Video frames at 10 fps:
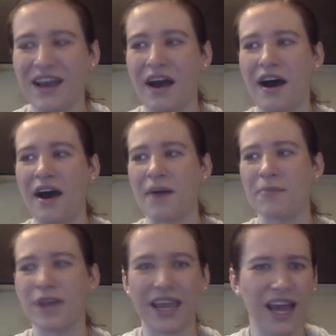
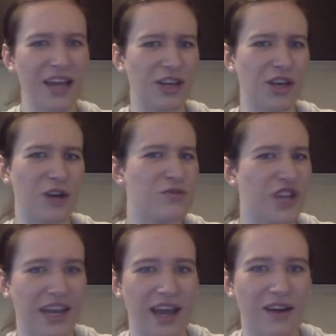But yeah, you know,
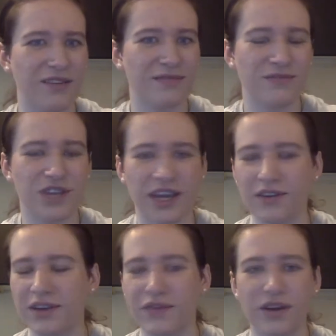check out
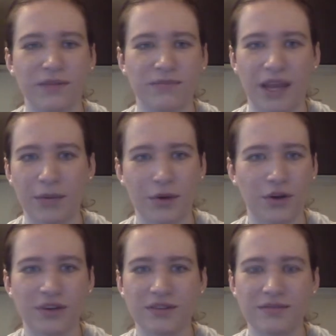different neighborhoods.